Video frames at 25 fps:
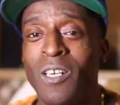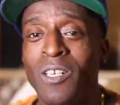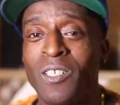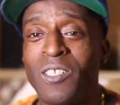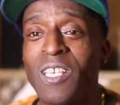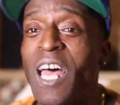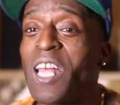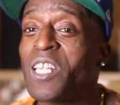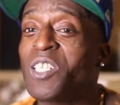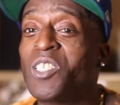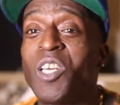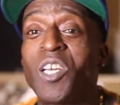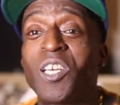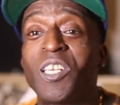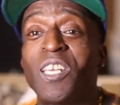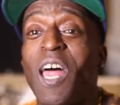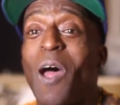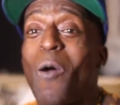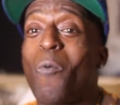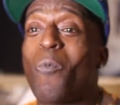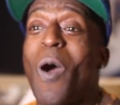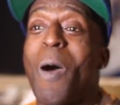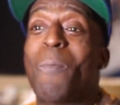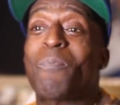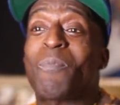So I took it and
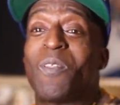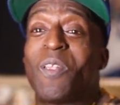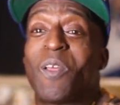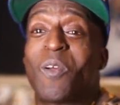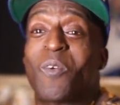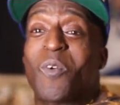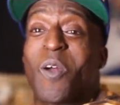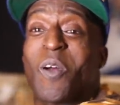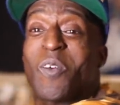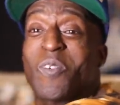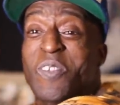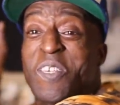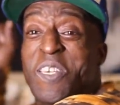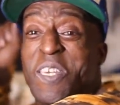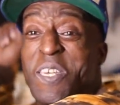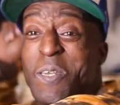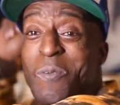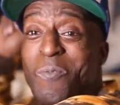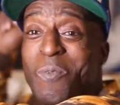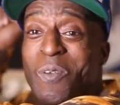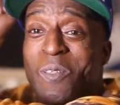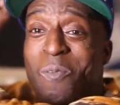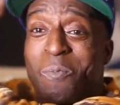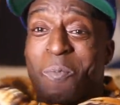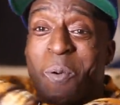I whopped the nigga across the
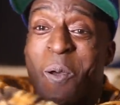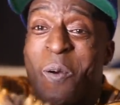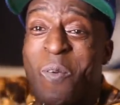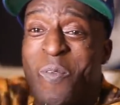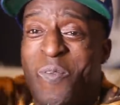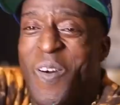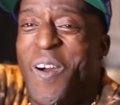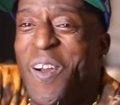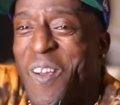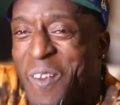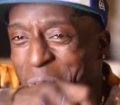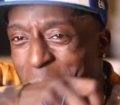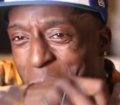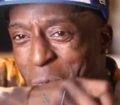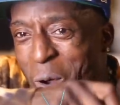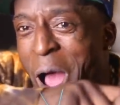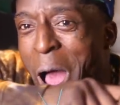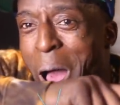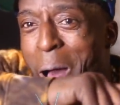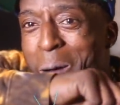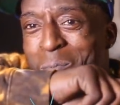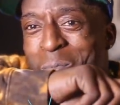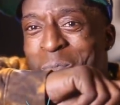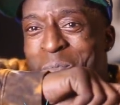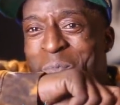head with the motherfucker
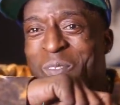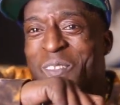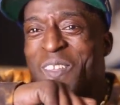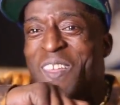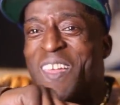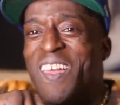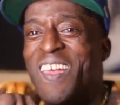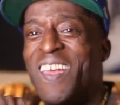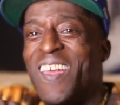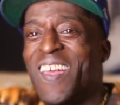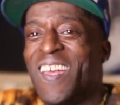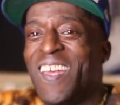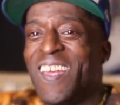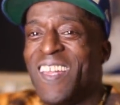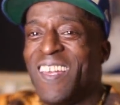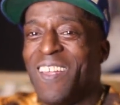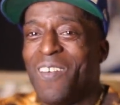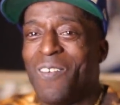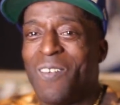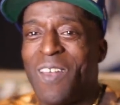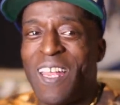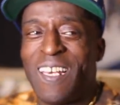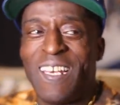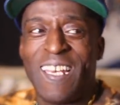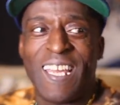whop. And
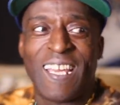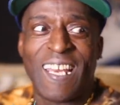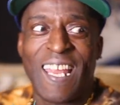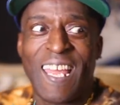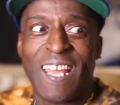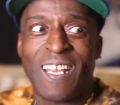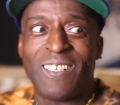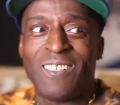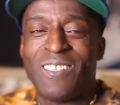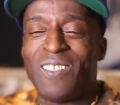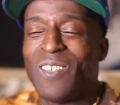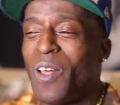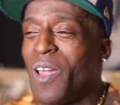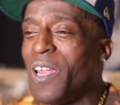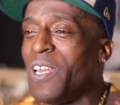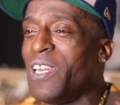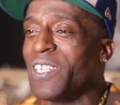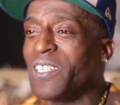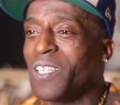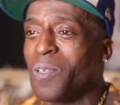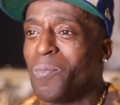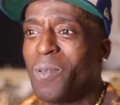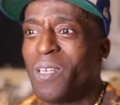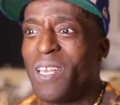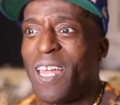they were like, nigga, that, you know, they
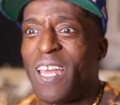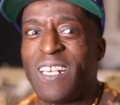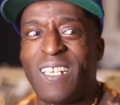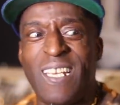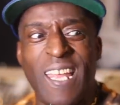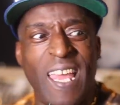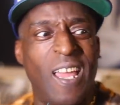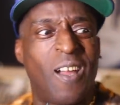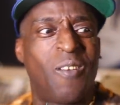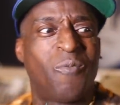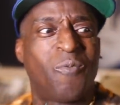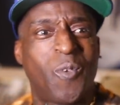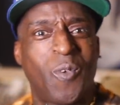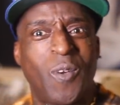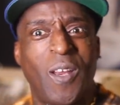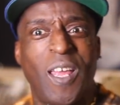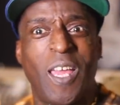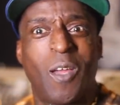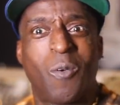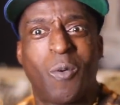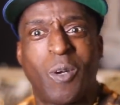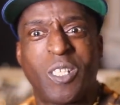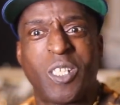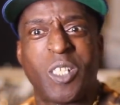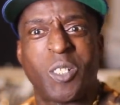looked at me like, damn, fool, that
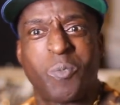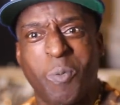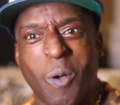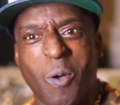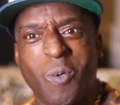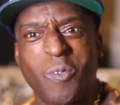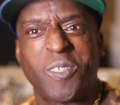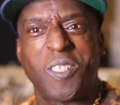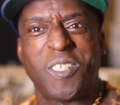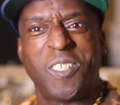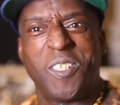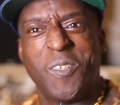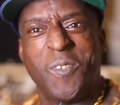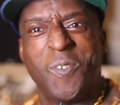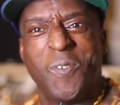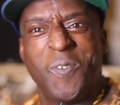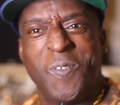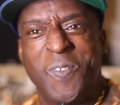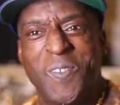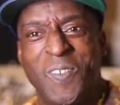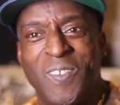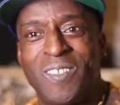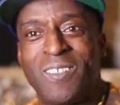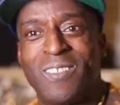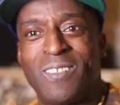ain't what you supposed to do.
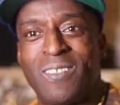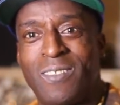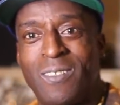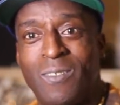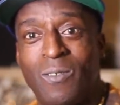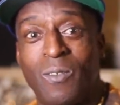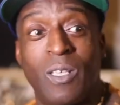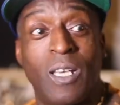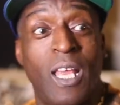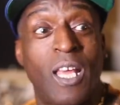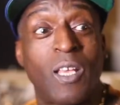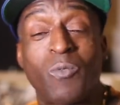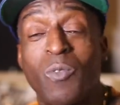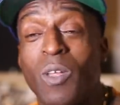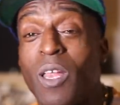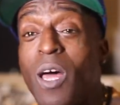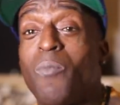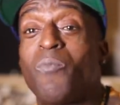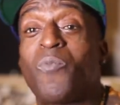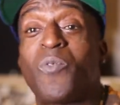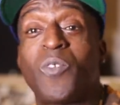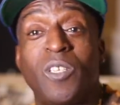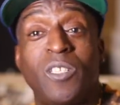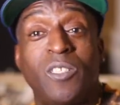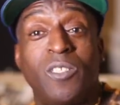Well, that's what
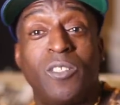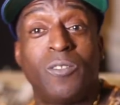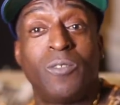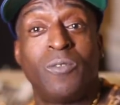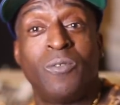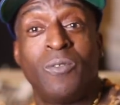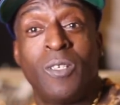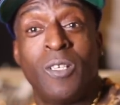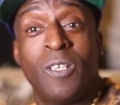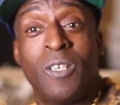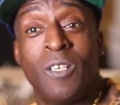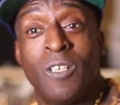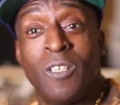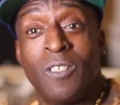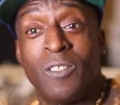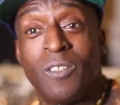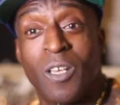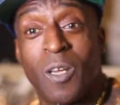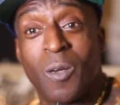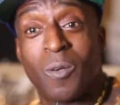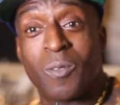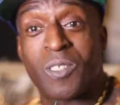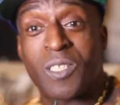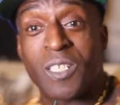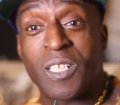I'm finna do. You
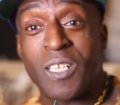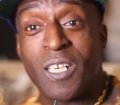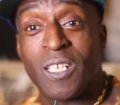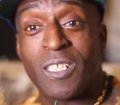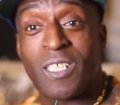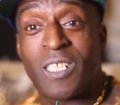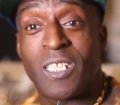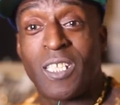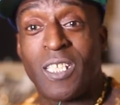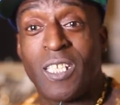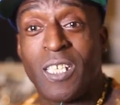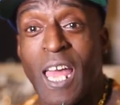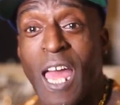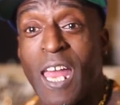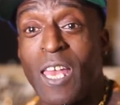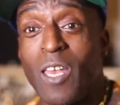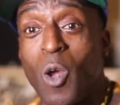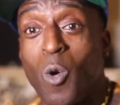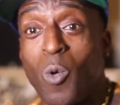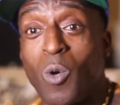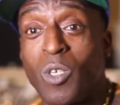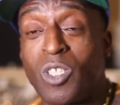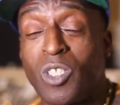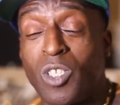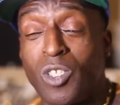know what I'm saying? Shit, I
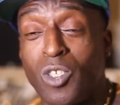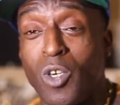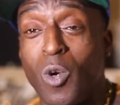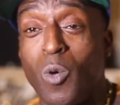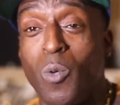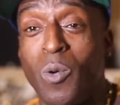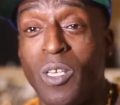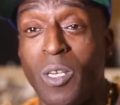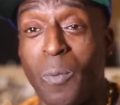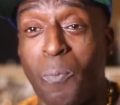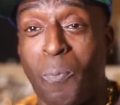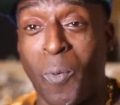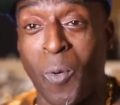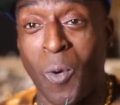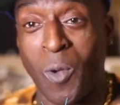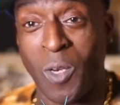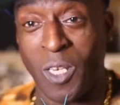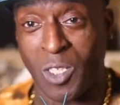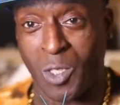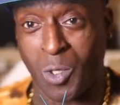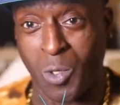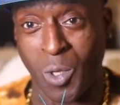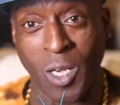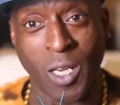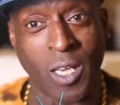know what you do when you pull
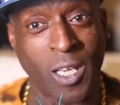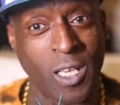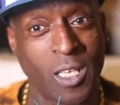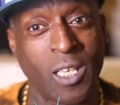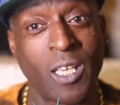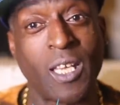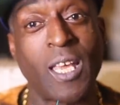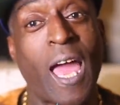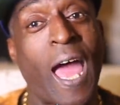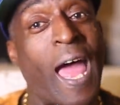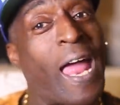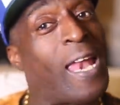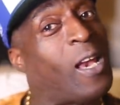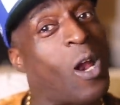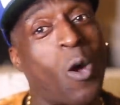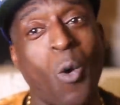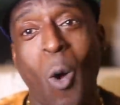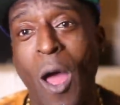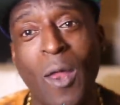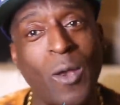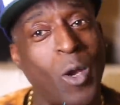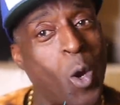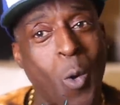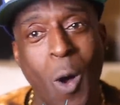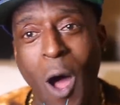the trigger. You, I know,
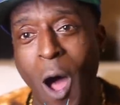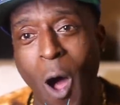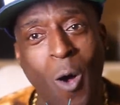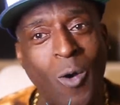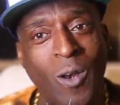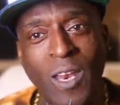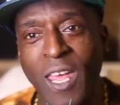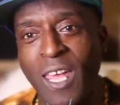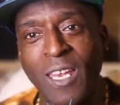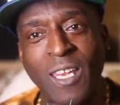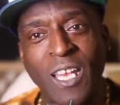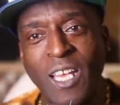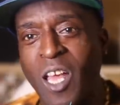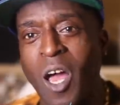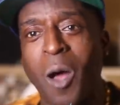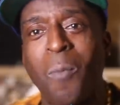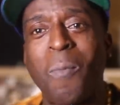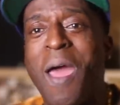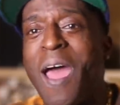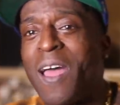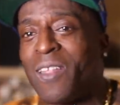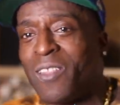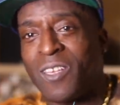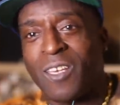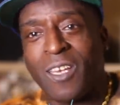I know all that to come
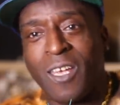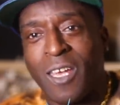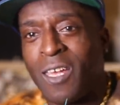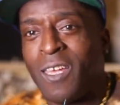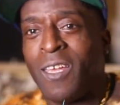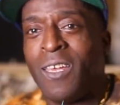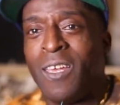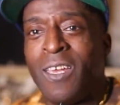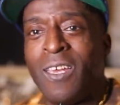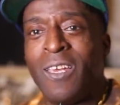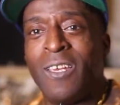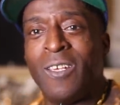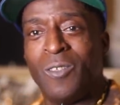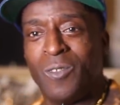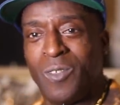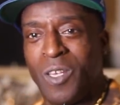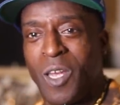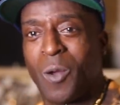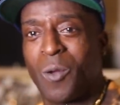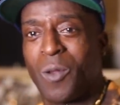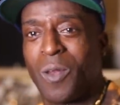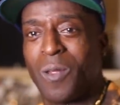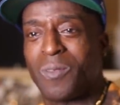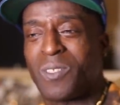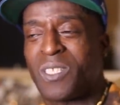after that. You
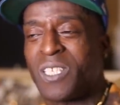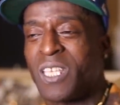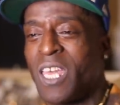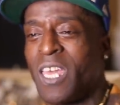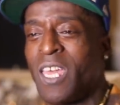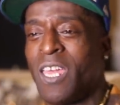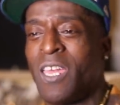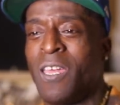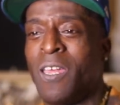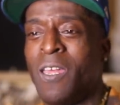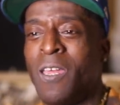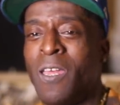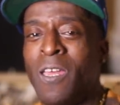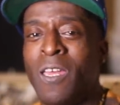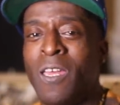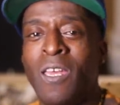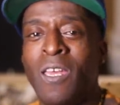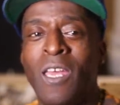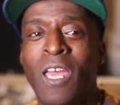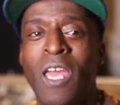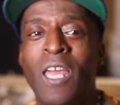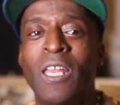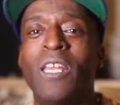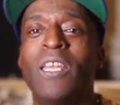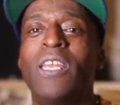dig what I'm saying?
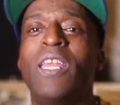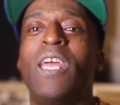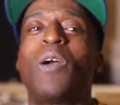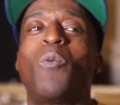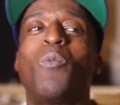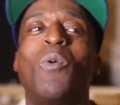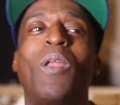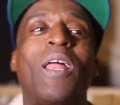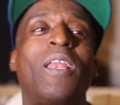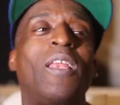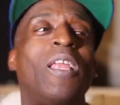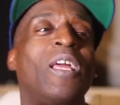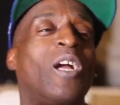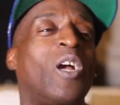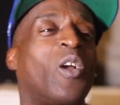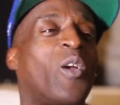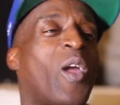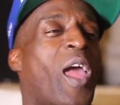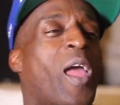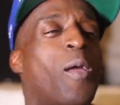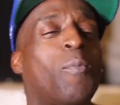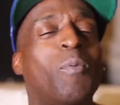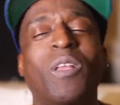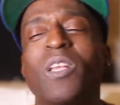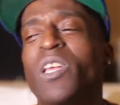And the nigga, when that nigga
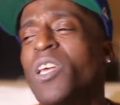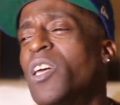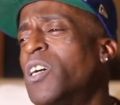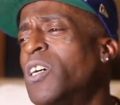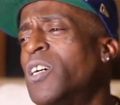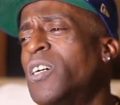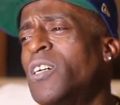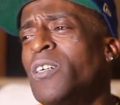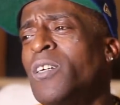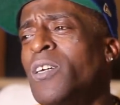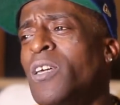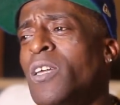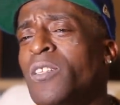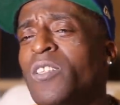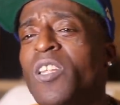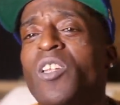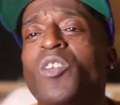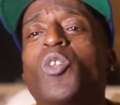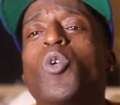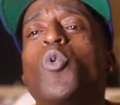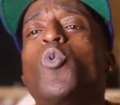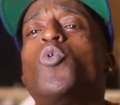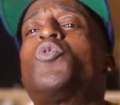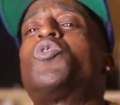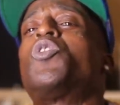gave me the gun, the
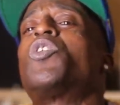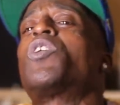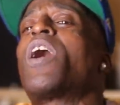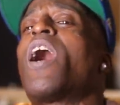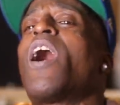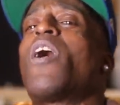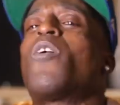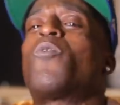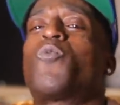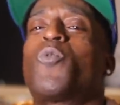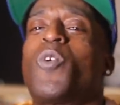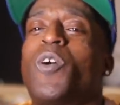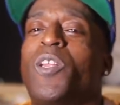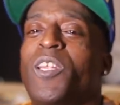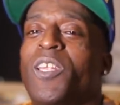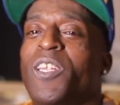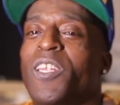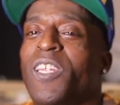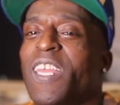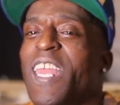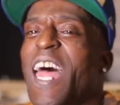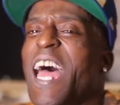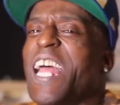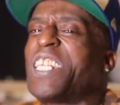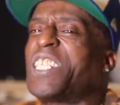dude took off running.
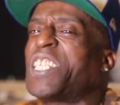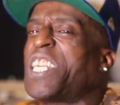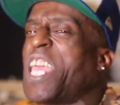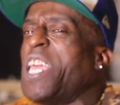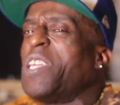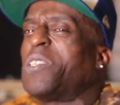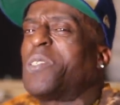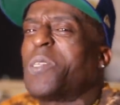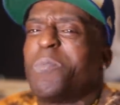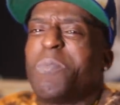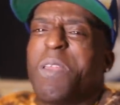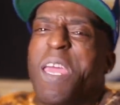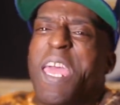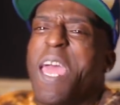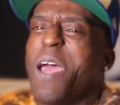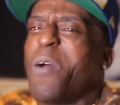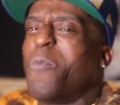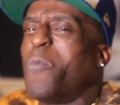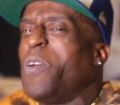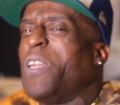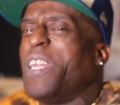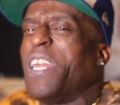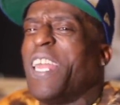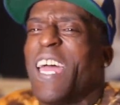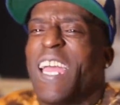And I chased him
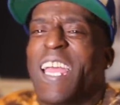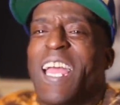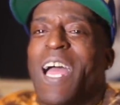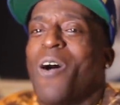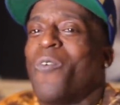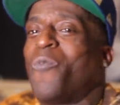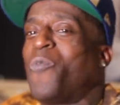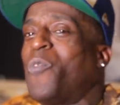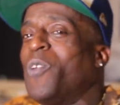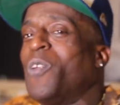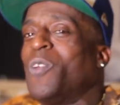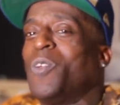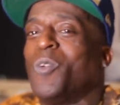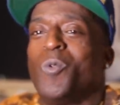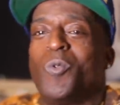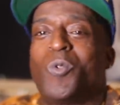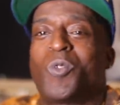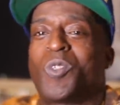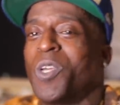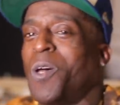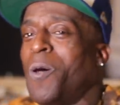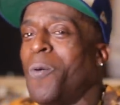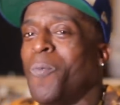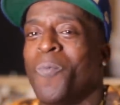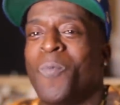down with it like I was finna do
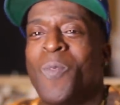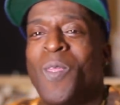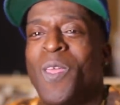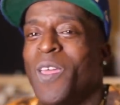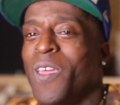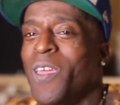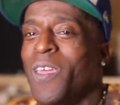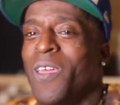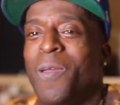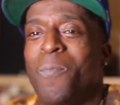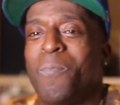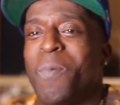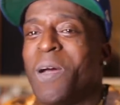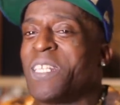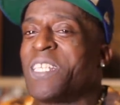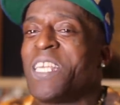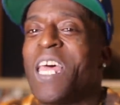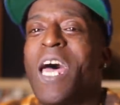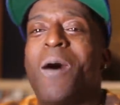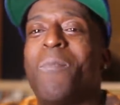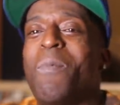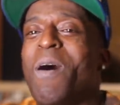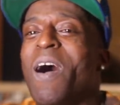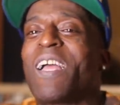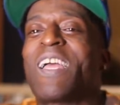something. By the
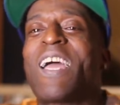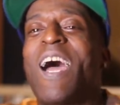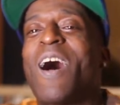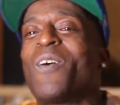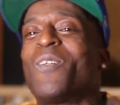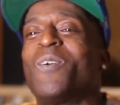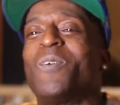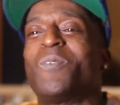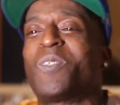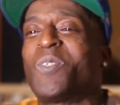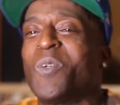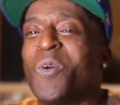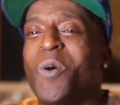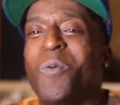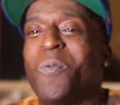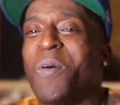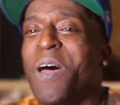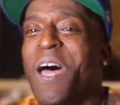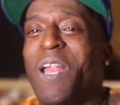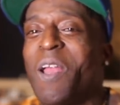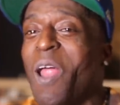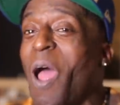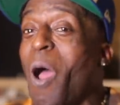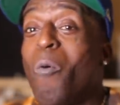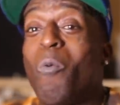time I caught up to him,
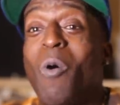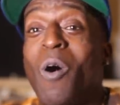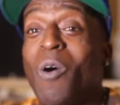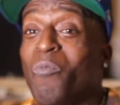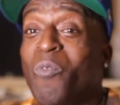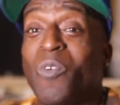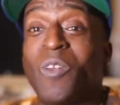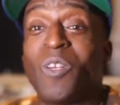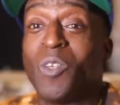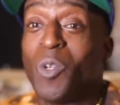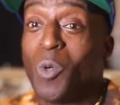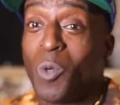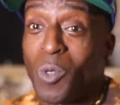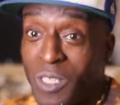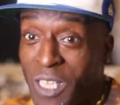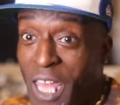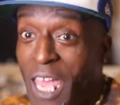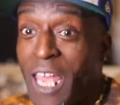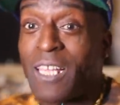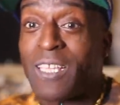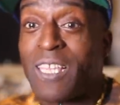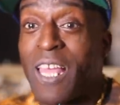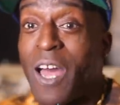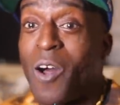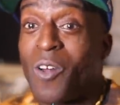I, I wasn't finna do what
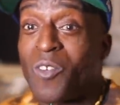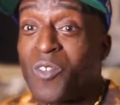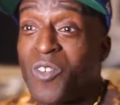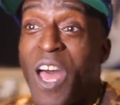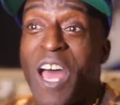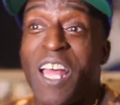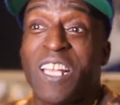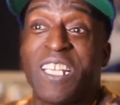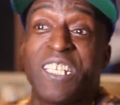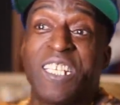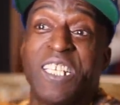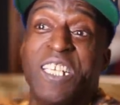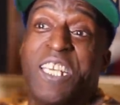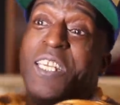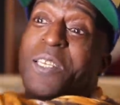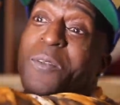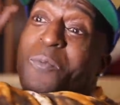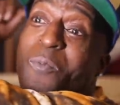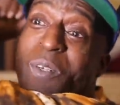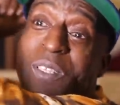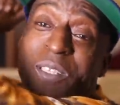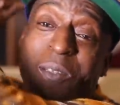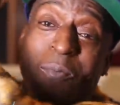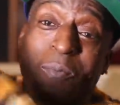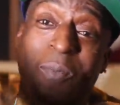they thought, so I just hit him with the